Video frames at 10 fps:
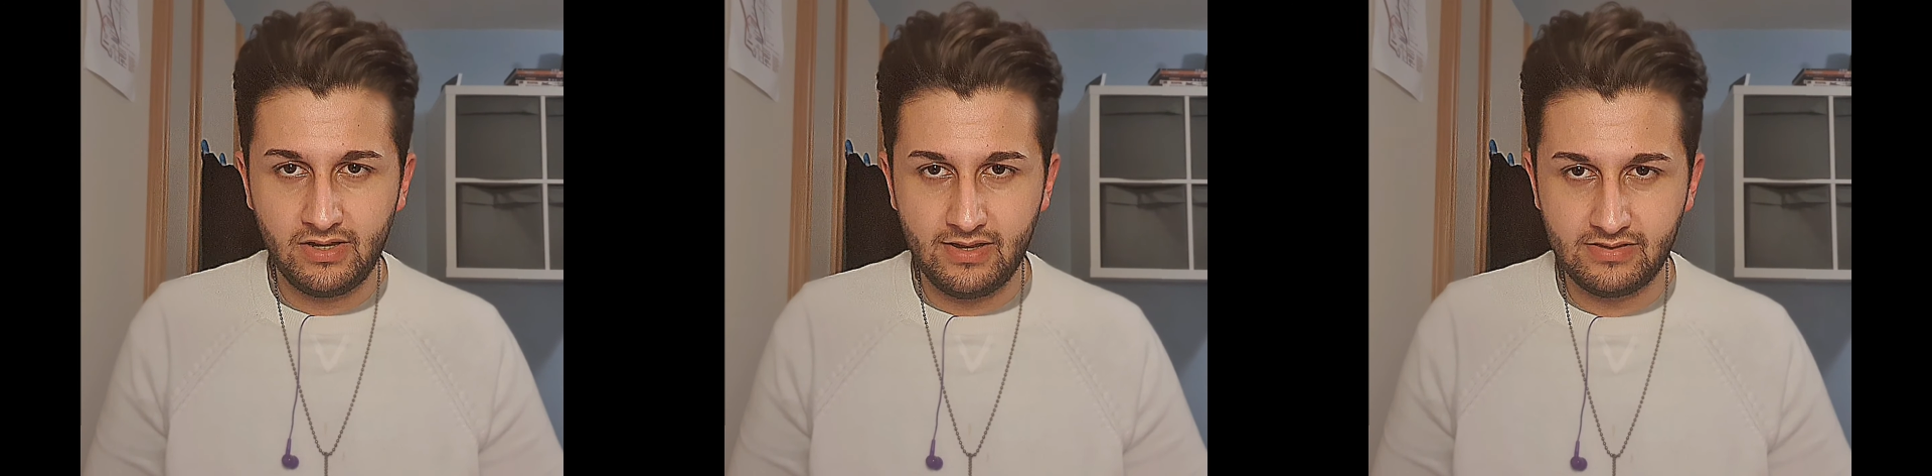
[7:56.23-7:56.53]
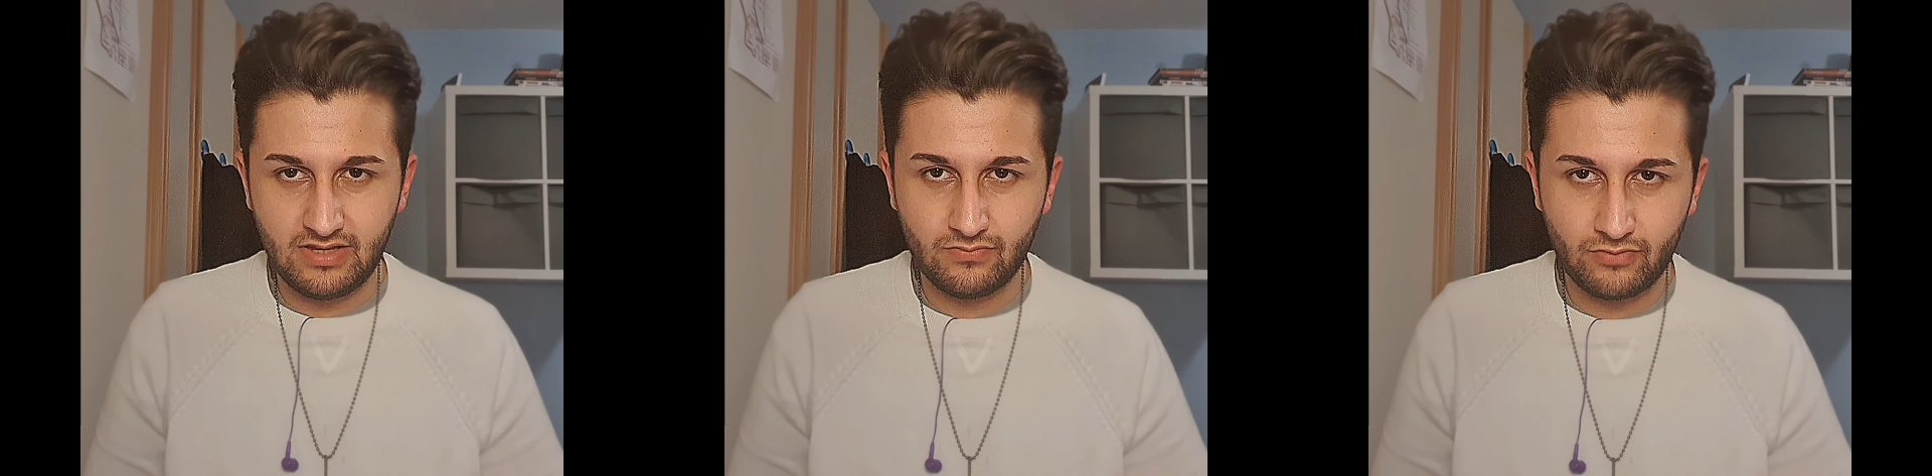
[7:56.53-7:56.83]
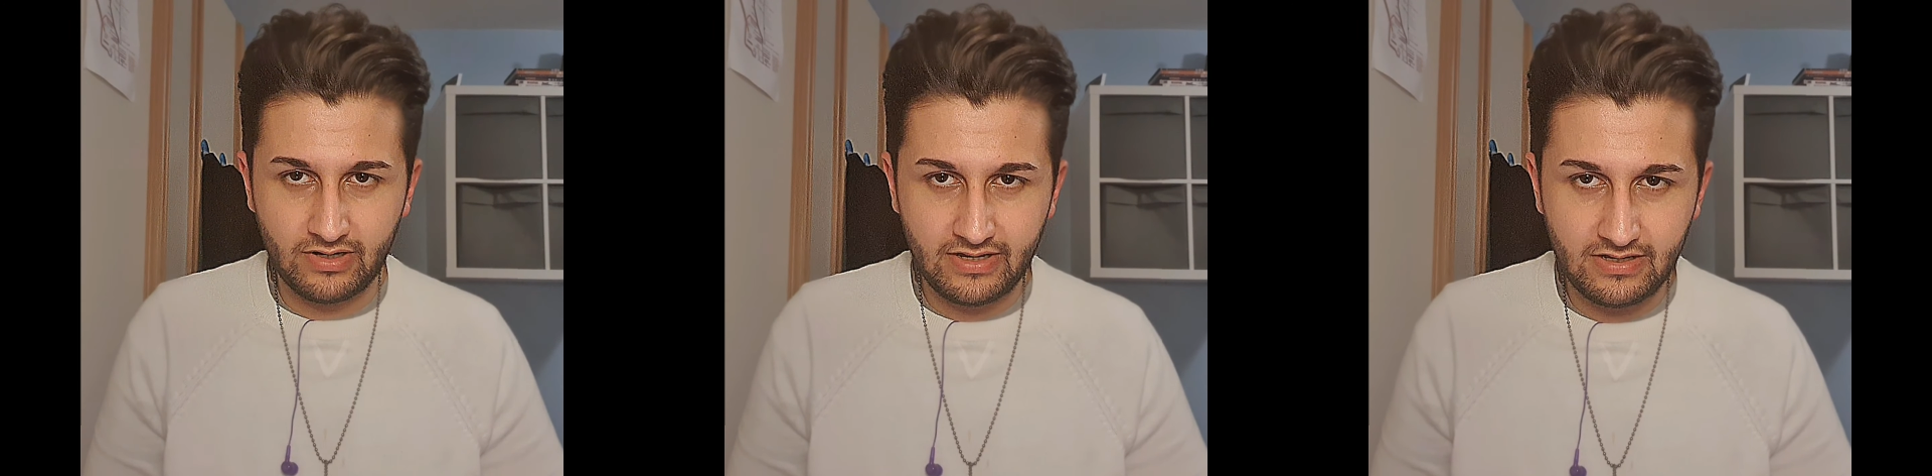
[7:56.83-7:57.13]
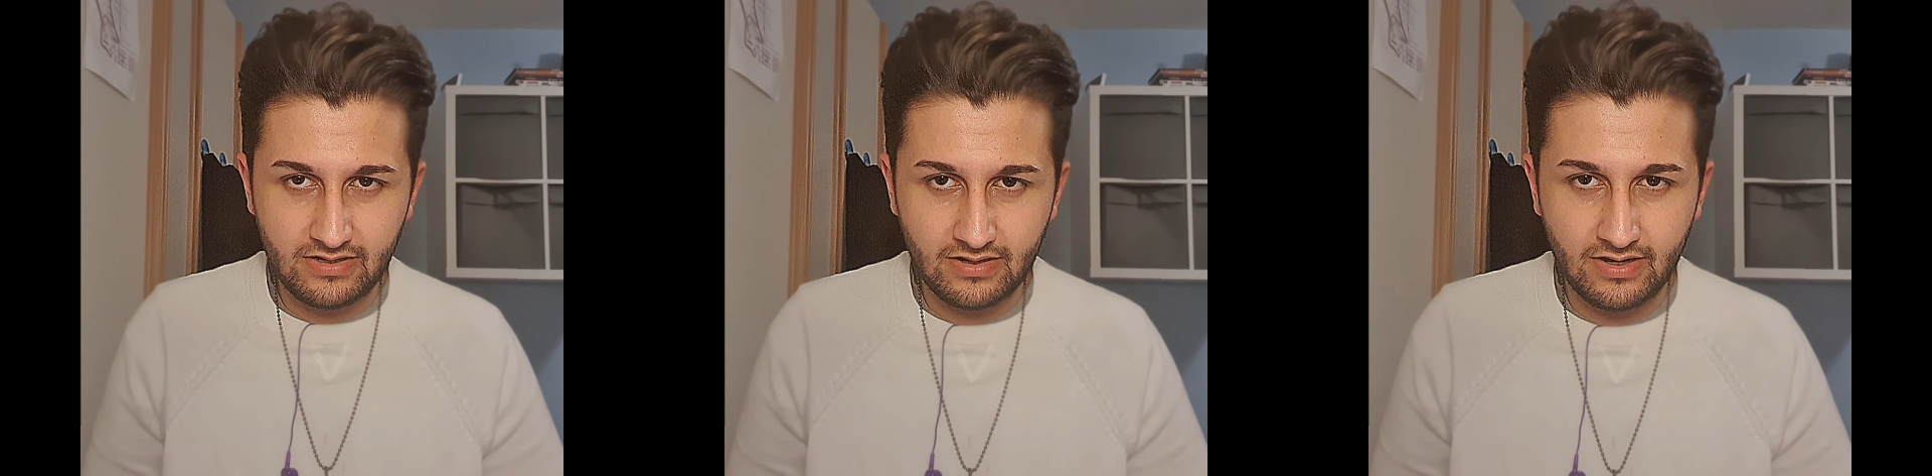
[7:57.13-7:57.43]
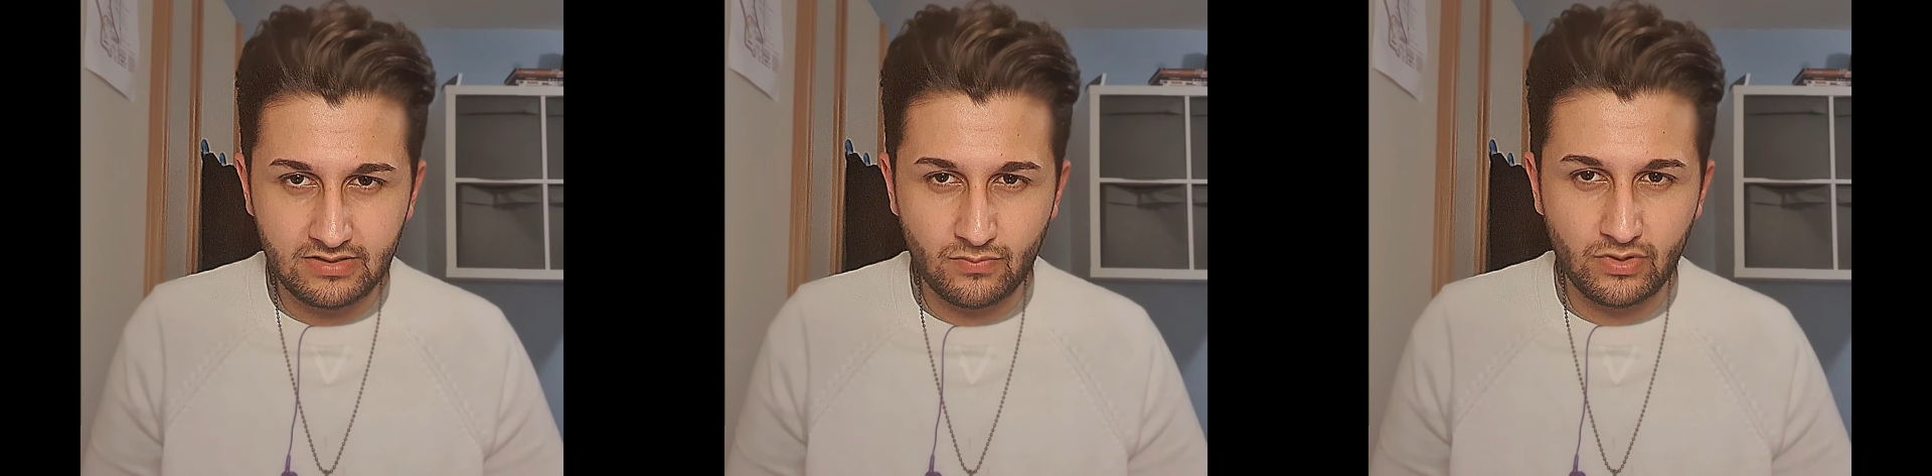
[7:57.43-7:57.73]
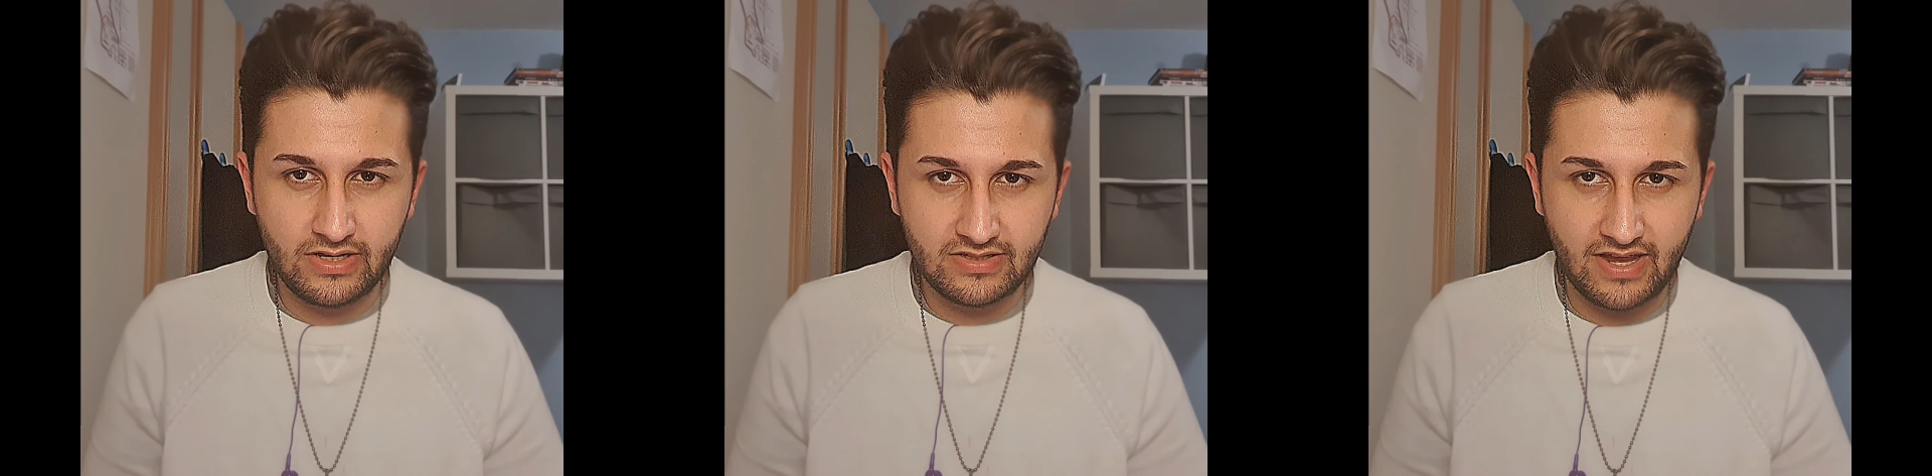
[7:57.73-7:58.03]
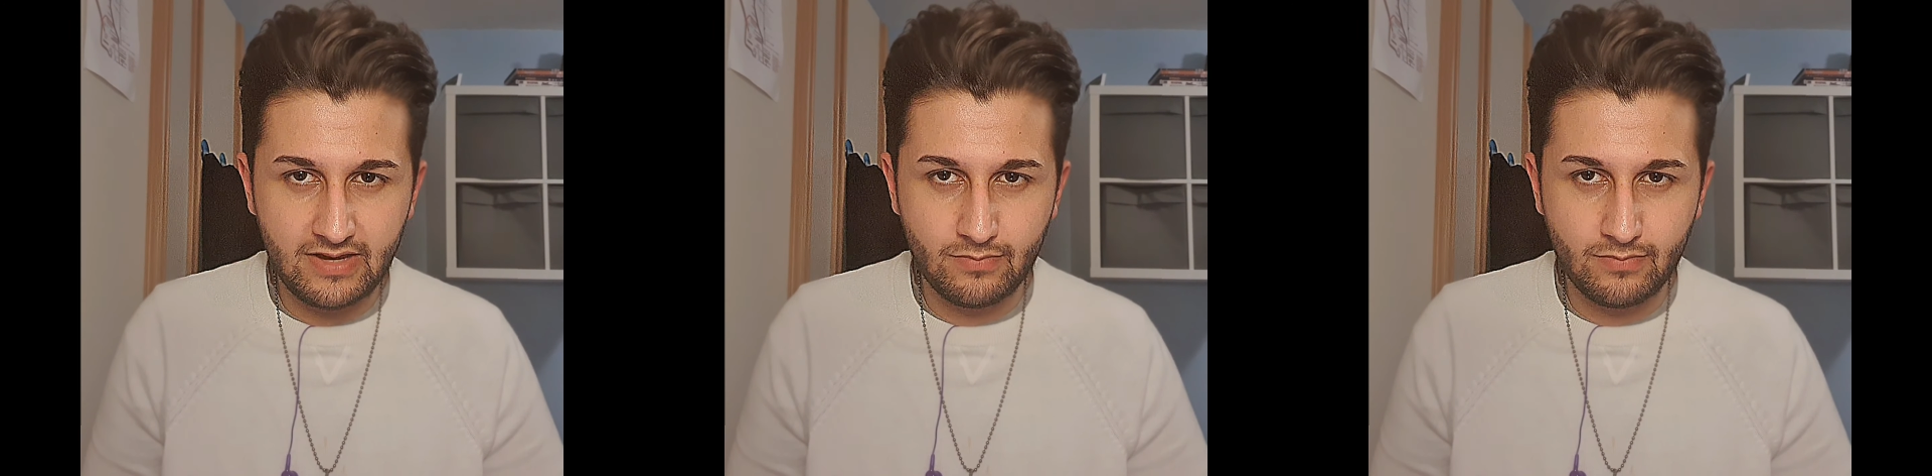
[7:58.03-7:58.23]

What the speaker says: it didn't really take